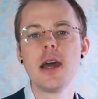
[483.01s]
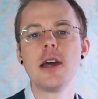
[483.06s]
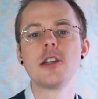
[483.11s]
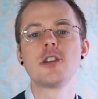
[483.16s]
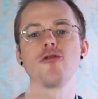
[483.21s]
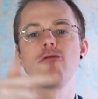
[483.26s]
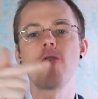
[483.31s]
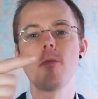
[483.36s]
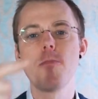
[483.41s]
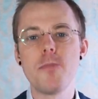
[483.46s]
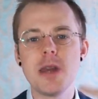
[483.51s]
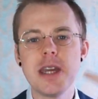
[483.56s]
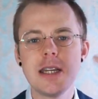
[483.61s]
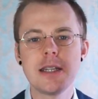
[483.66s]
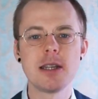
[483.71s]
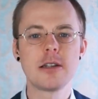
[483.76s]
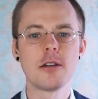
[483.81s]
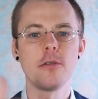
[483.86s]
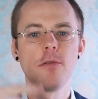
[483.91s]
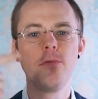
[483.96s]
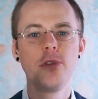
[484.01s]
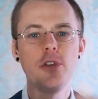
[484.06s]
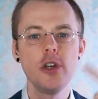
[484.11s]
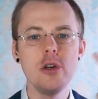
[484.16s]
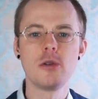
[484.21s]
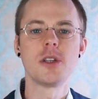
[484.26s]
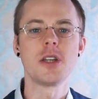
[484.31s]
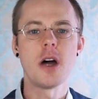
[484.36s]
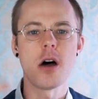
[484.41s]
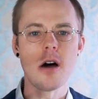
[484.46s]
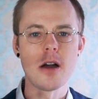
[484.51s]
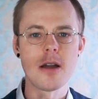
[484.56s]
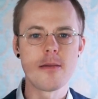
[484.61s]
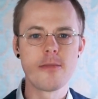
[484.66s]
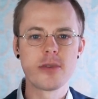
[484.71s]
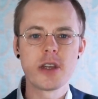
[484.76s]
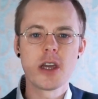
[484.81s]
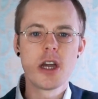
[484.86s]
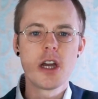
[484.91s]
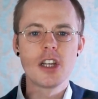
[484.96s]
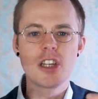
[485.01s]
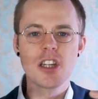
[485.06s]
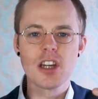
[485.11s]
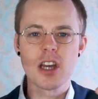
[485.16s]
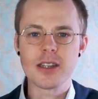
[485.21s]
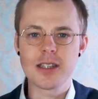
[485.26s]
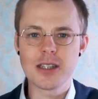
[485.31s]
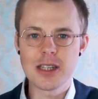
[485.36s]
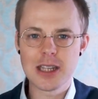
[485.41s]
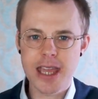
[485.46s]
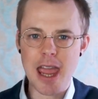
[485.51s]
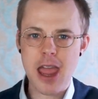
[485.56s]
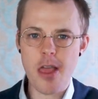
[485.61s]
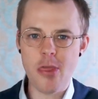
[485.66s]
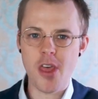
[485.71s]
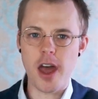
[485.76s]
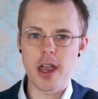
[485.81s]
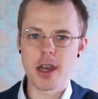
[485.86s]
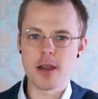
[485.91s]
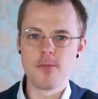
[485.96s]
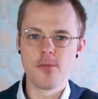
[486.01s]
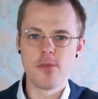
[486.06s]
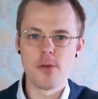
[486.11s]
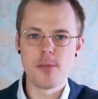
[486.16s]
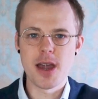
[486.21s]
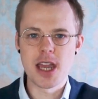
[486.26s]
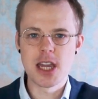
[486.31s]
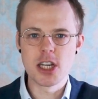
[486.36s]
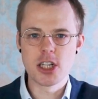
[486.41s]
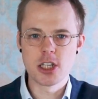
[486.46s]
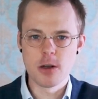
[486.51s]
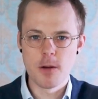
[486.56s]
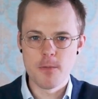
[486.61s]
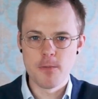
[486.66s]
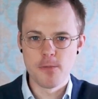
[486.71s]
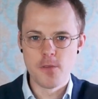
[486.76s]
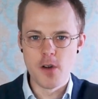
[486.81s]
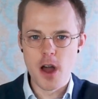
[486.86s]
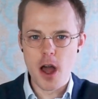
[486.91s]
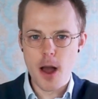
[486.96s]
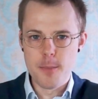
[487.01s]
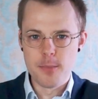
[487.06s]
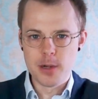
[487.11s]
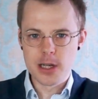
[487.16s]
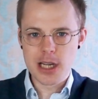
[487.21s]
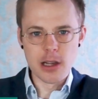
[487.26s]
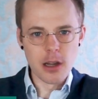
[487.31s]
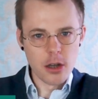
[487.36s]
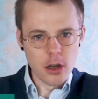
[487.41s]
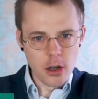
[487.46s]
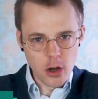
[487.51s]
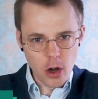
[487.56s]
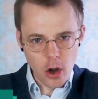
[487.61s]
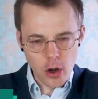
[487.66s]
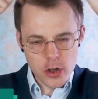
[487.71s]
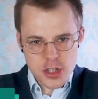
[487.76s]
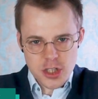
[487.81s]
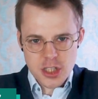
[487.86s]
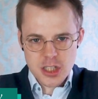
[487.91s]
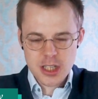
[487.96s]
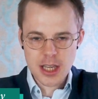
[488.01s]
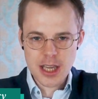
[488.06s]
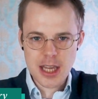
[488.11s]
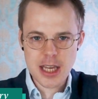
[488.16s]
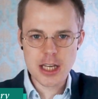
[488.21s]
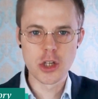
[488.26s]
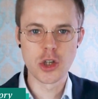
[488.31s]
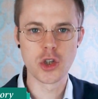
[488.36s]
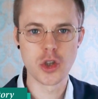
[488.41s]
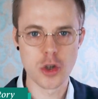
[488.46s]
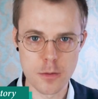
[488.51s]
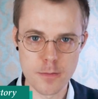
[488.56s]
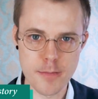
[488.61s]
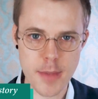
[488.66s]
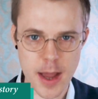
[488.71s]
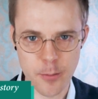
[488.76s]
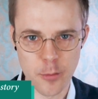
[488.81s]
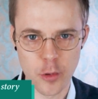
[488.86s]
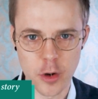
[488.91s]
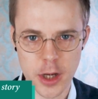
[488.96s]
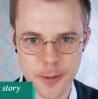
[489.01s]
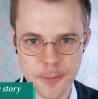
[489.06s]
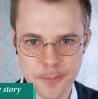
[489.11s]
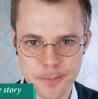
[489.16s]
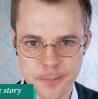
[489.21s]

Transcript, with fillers: to repeat it a few times just to get that information firmly lodged into memory.